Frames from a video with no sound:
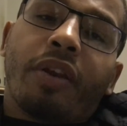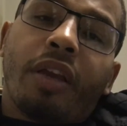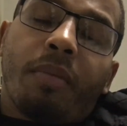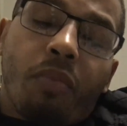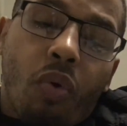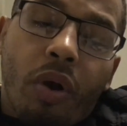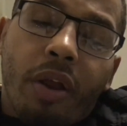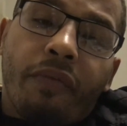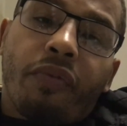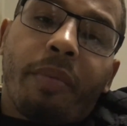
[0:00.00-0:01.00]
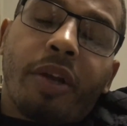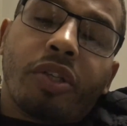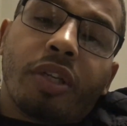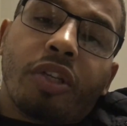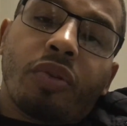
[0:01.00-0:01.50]
any more
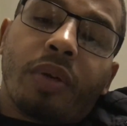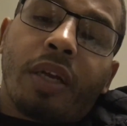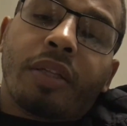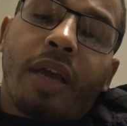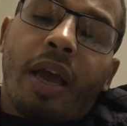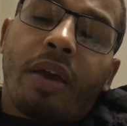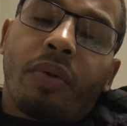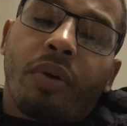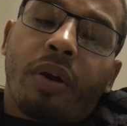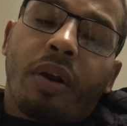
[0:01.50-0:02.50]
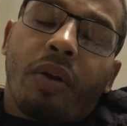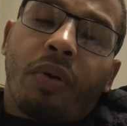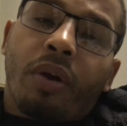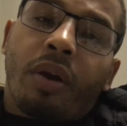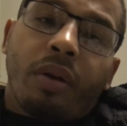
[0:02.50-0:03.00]
information that you would like to add,
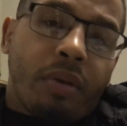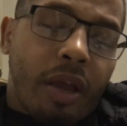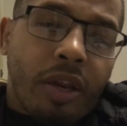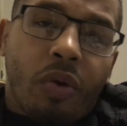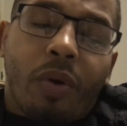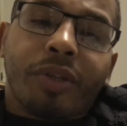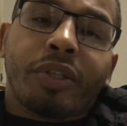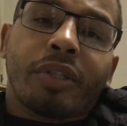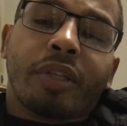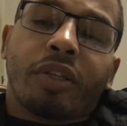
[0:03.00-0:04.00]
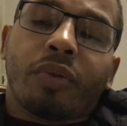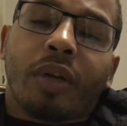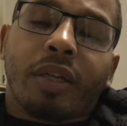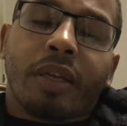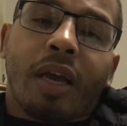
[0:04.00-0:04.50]
or any questions that you would
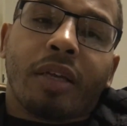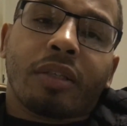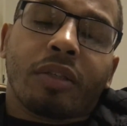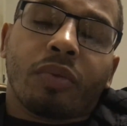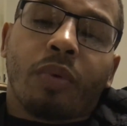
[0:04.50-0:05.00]
like to ask as